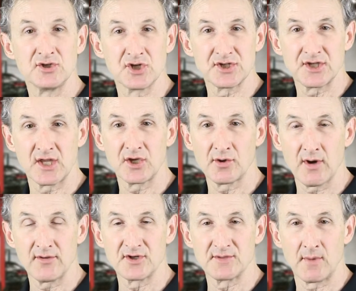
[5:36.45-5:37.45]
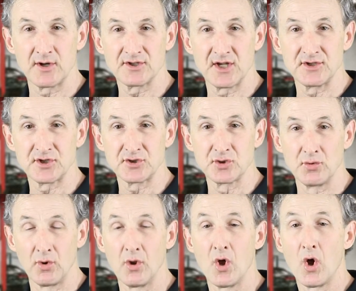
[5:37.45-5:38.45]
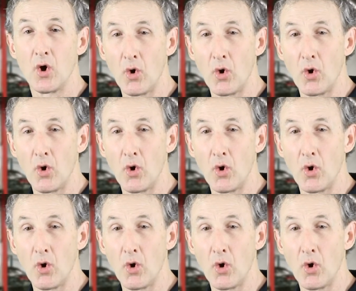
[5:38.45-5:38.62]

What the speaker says: just like your other Smart Sensor tool,